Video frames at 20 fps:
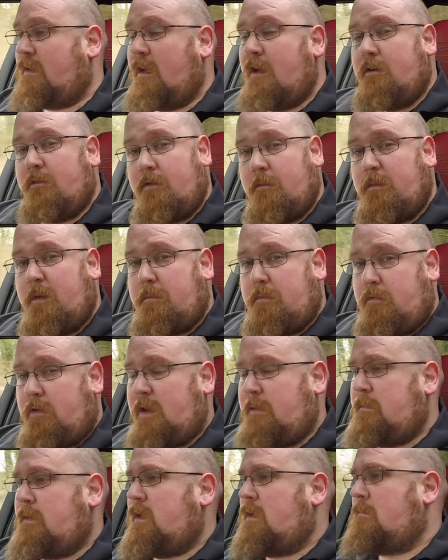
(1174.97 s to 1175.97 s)
from the
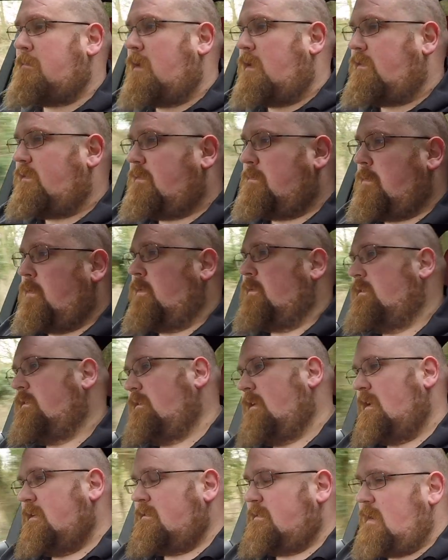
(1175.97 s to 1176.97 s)
Premium Sports
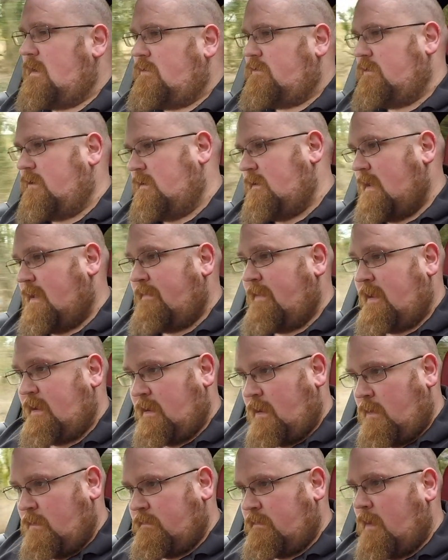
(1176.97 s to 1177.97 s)
Edition and then
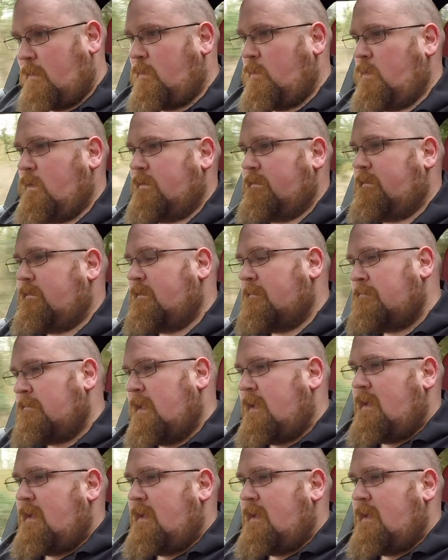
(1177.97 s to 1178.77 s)
goes upwards.